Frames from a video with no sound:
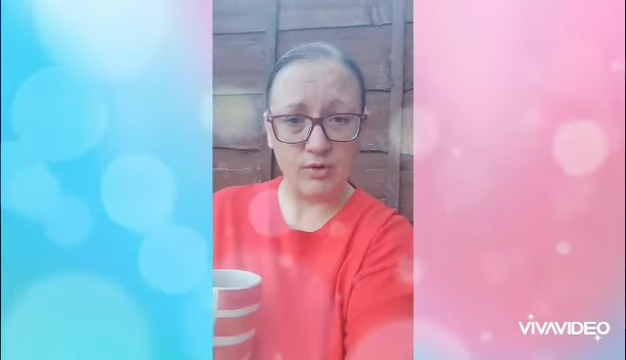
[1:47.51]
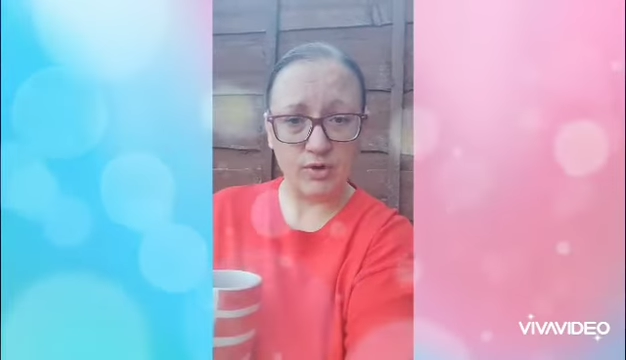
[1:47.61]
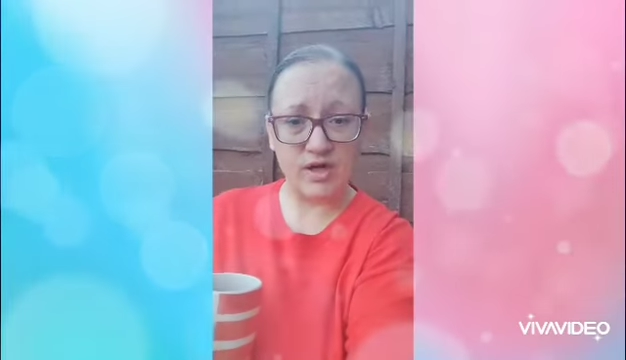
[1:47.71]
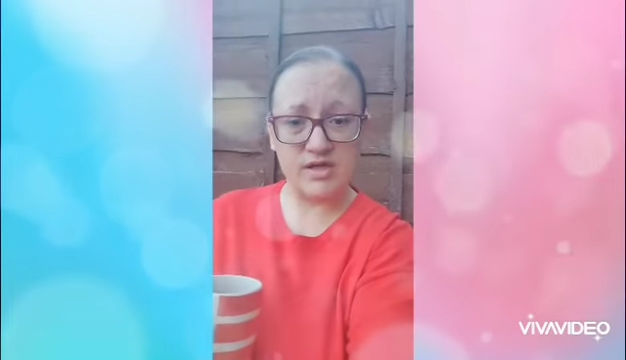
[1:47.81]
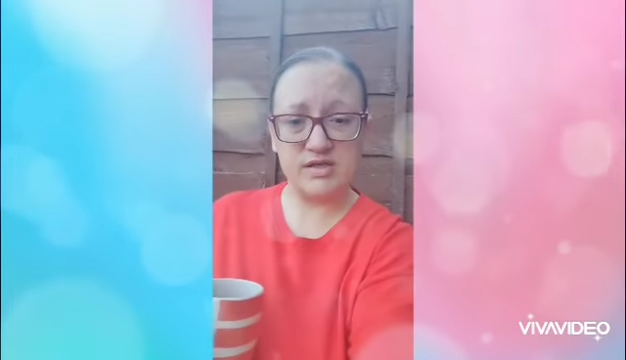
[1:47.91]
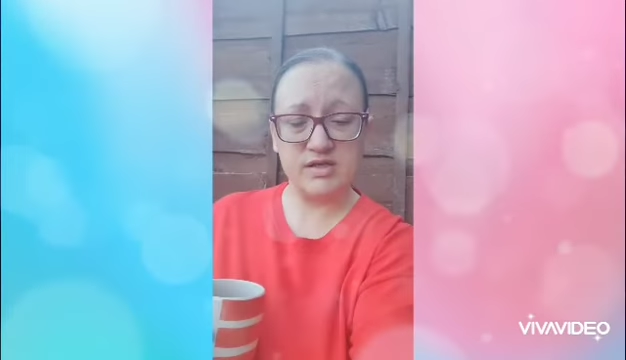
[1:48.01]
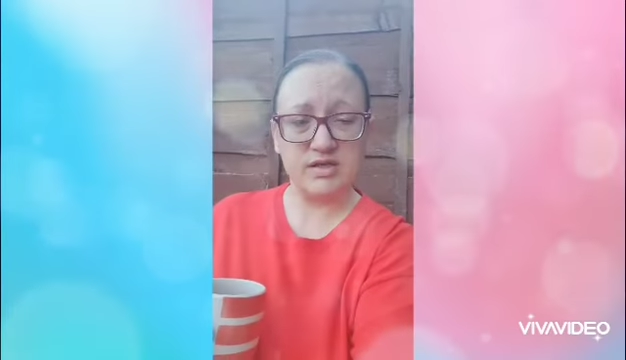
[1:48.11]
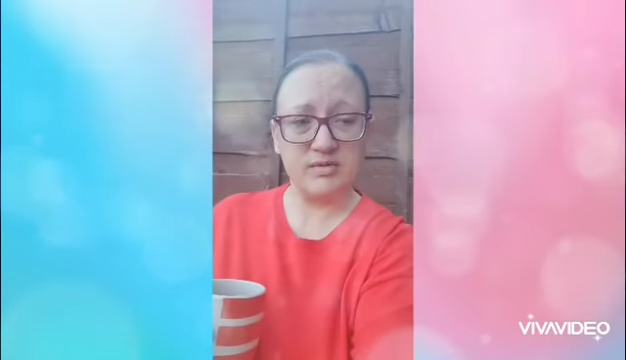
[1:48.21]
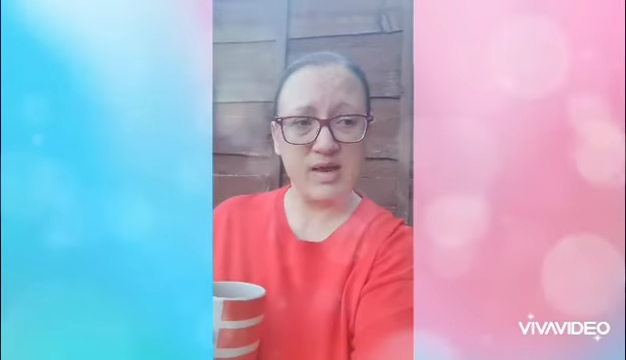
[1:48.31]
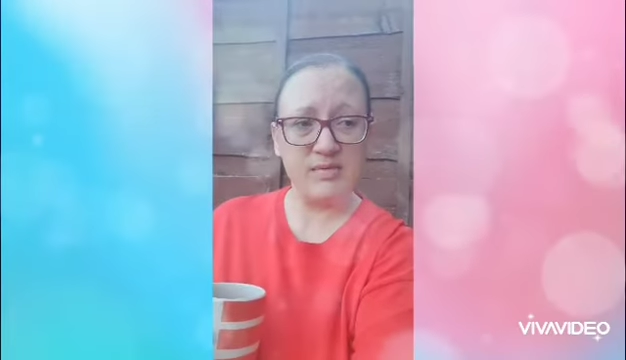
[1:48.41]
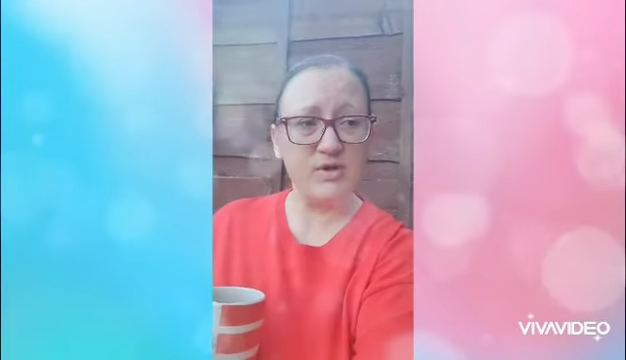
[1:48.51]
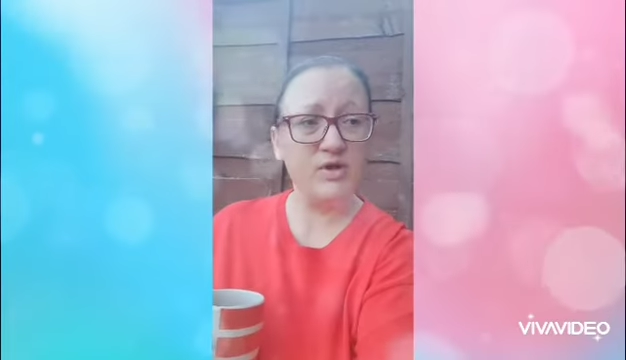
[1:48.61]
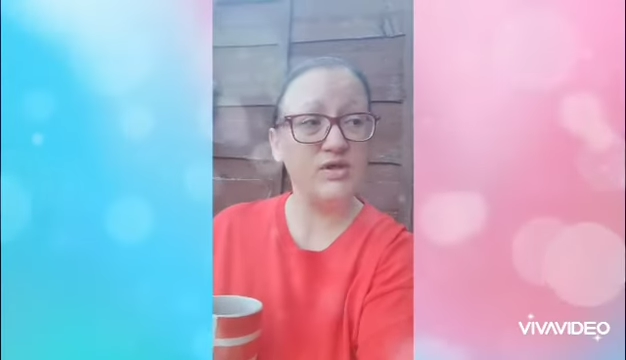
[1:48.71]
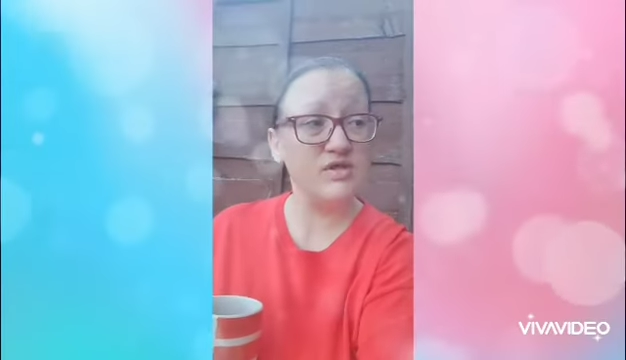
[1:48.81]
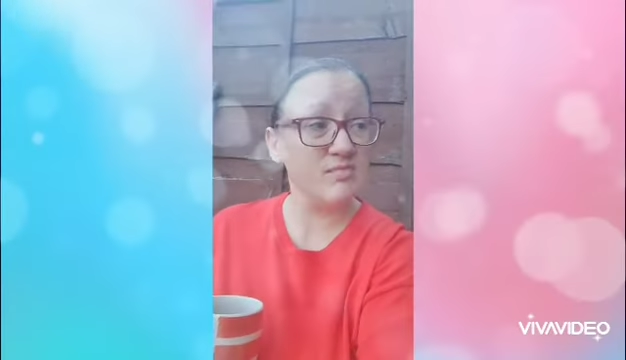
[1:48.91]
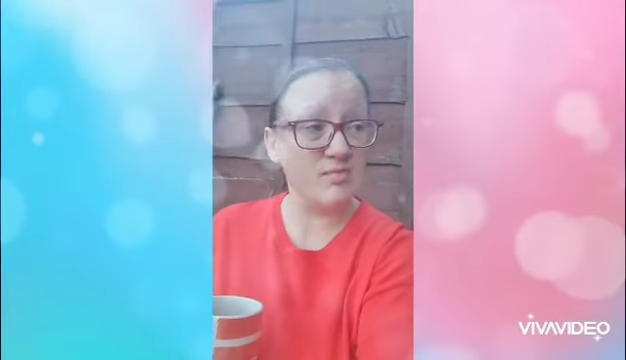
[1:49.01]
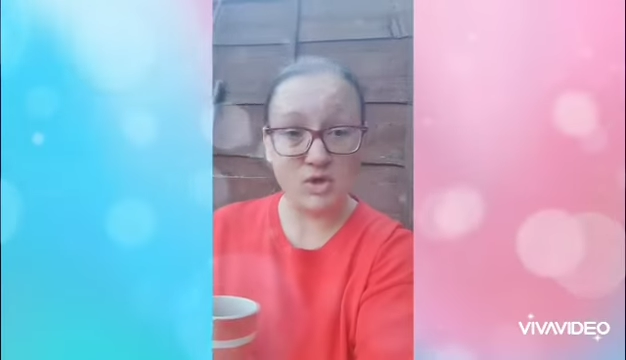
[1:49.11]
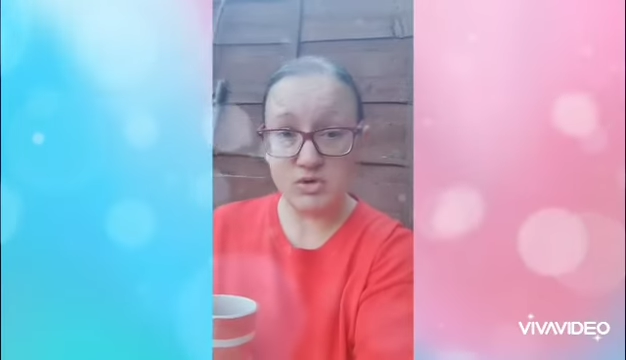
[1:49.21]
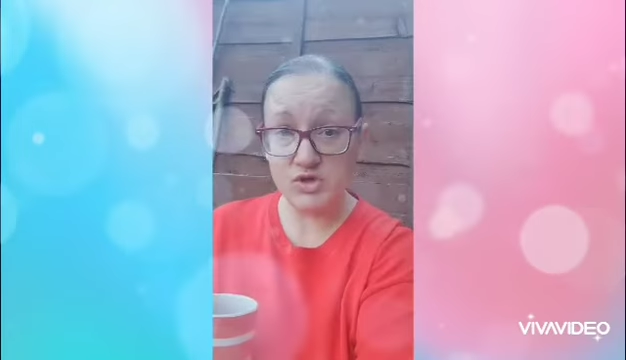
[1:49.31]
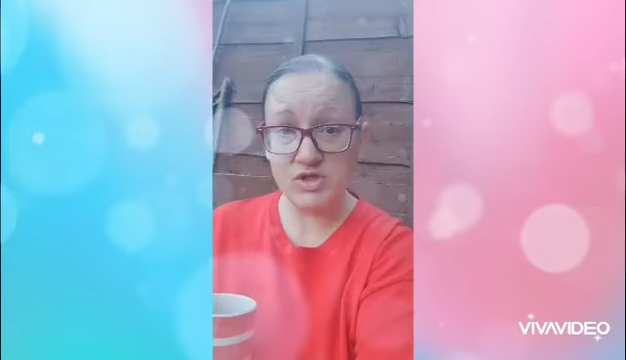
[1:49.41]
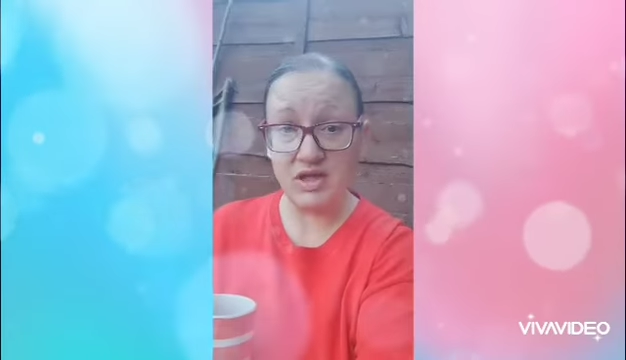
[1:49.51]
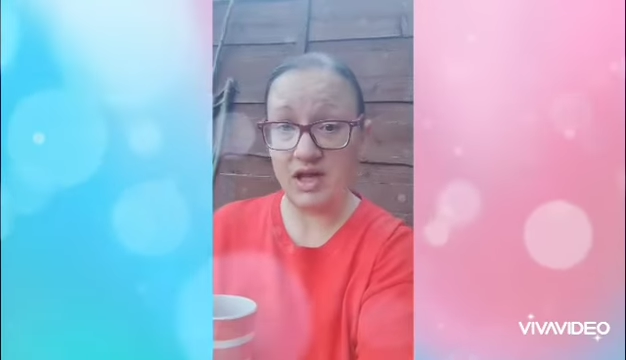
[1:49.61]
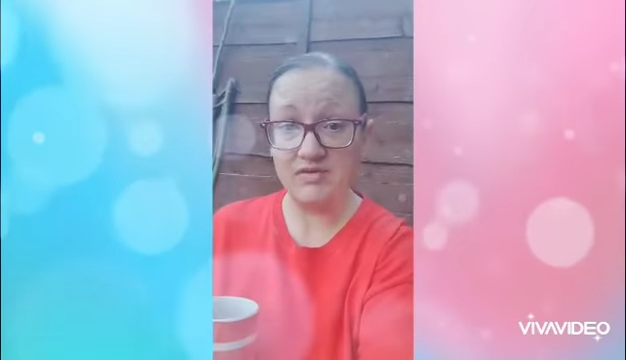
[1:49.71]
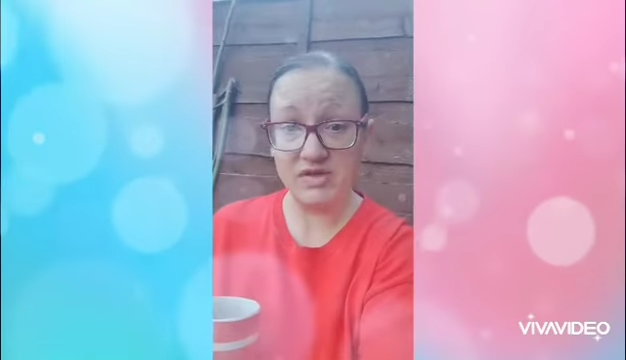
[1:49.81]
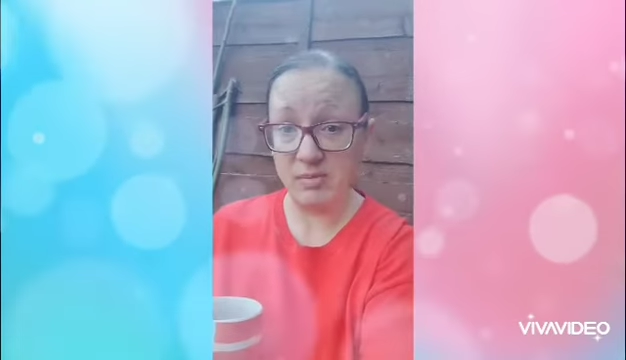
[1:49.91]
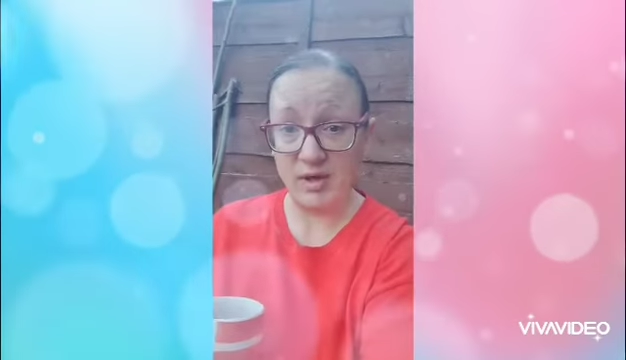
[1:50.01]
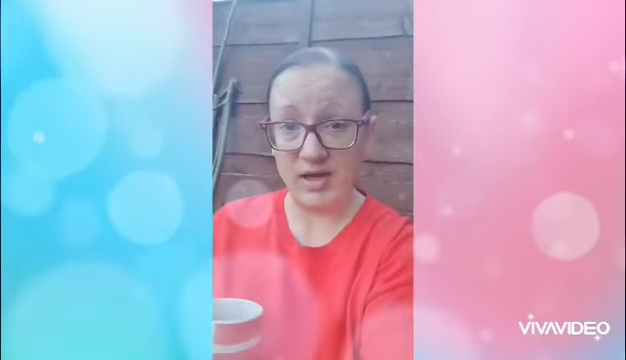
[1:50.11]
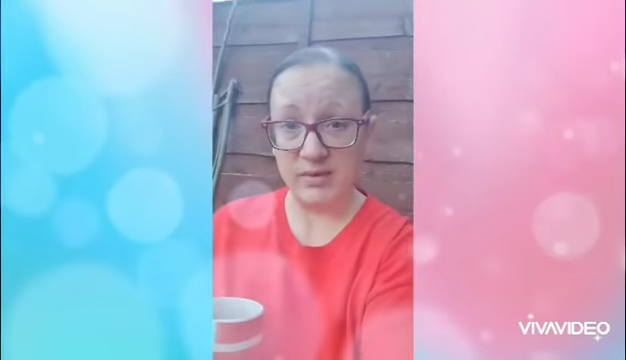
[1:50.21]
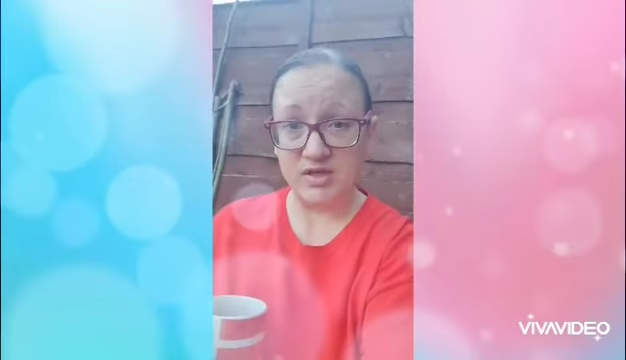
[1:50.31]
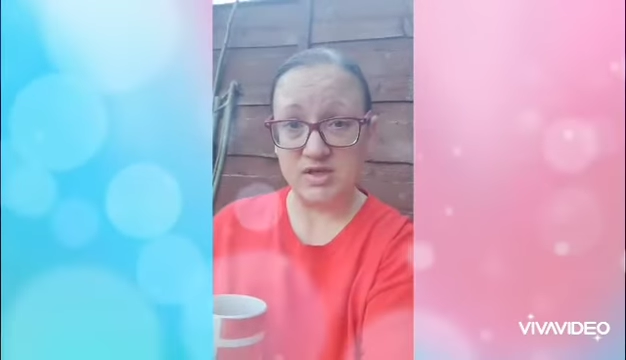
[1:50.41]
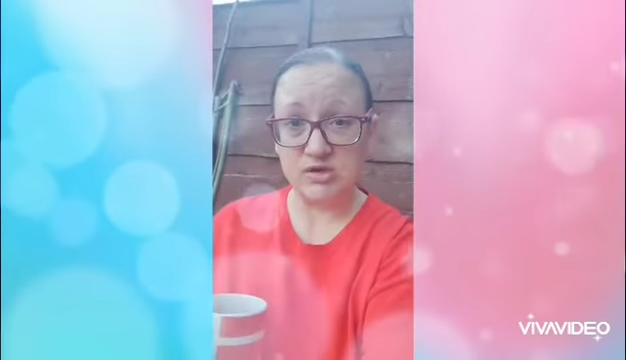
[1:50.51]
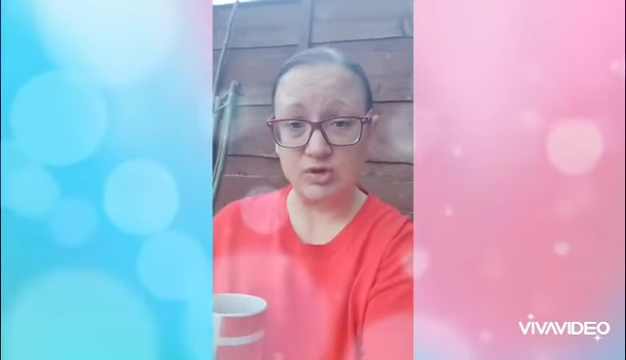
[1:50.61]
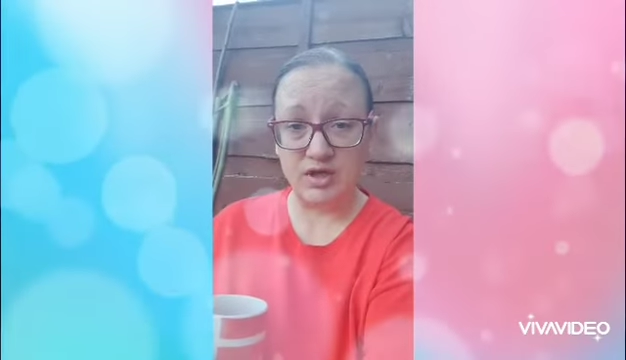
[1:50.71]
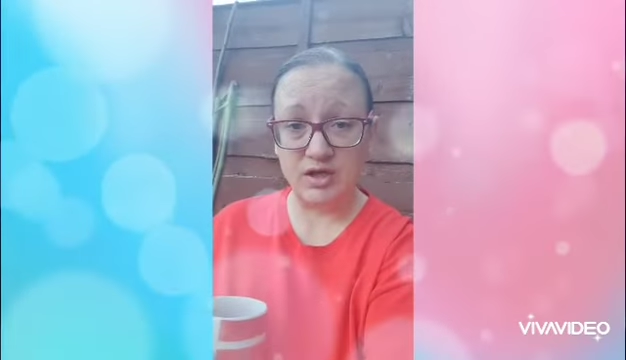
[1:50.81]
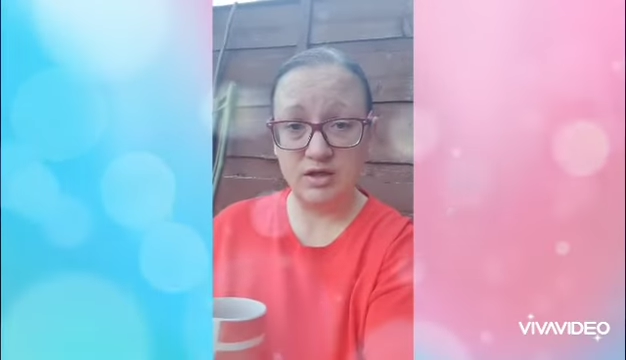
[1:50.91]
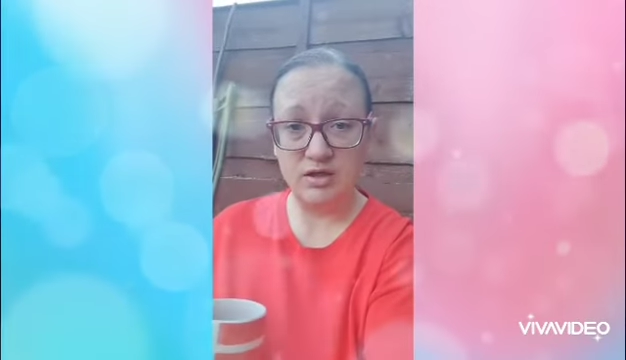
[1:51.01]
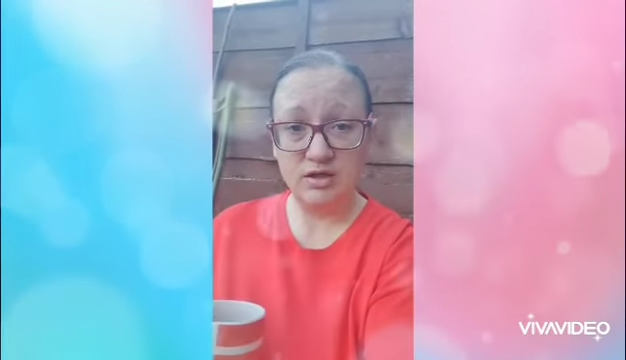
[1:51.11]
because people's mood just lifts completely when it's sunny.